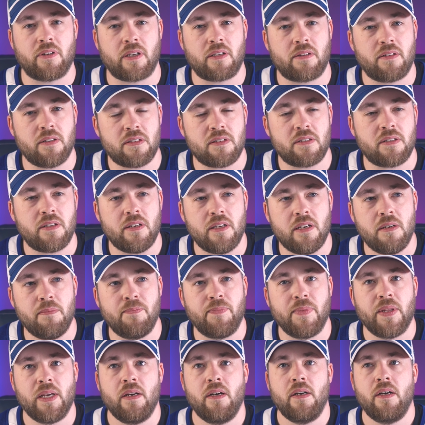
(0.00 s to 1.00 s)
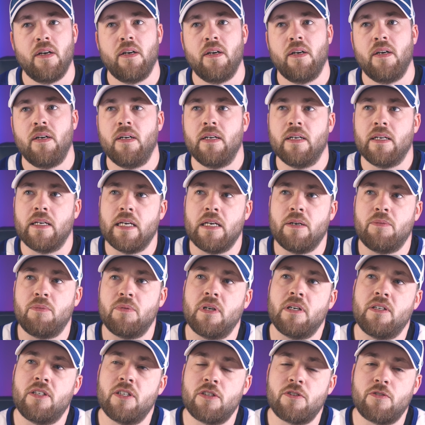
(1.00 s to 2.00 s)
Like this team it,
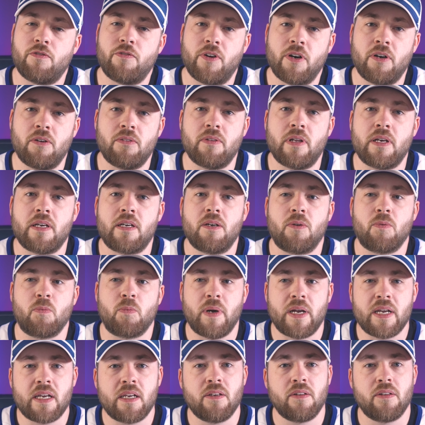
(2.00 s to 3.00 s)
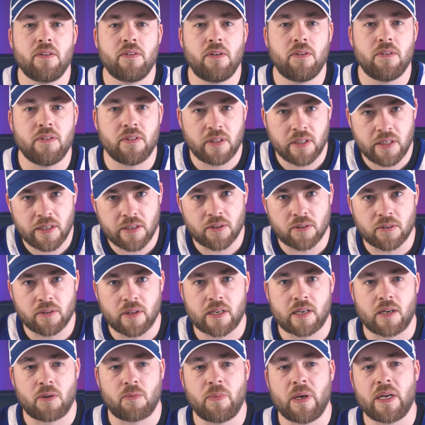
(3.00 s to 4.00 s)
it just felt like a regular year,
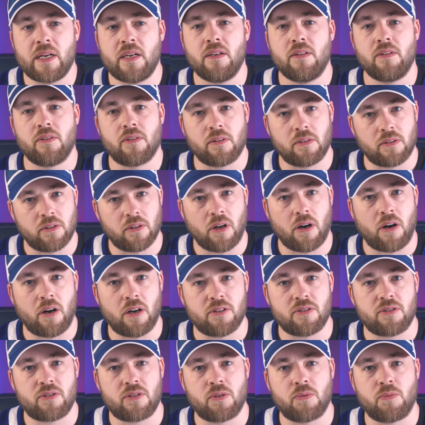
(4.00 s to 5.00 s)
like a regular loss.